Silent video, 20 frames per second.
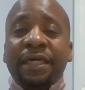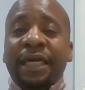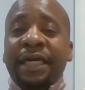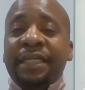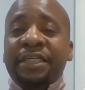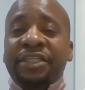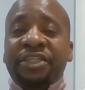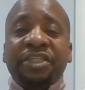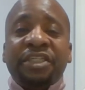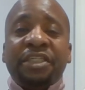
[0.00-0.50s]

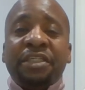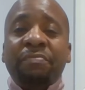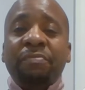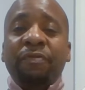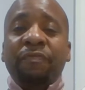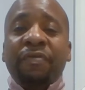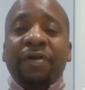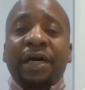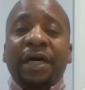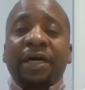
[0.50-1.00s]
And it's just to
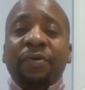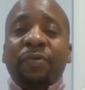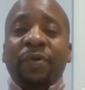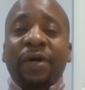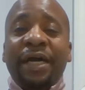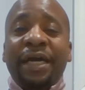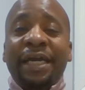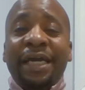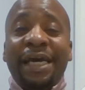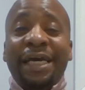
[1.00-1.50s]
move it out of the
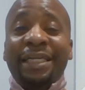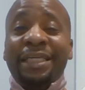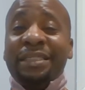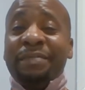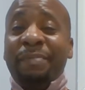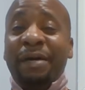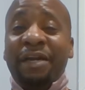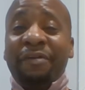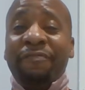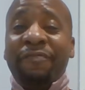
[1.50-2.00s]
way. And as
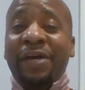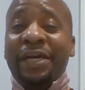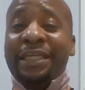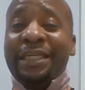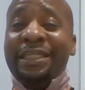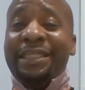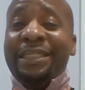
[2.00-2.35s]
a matter of fact,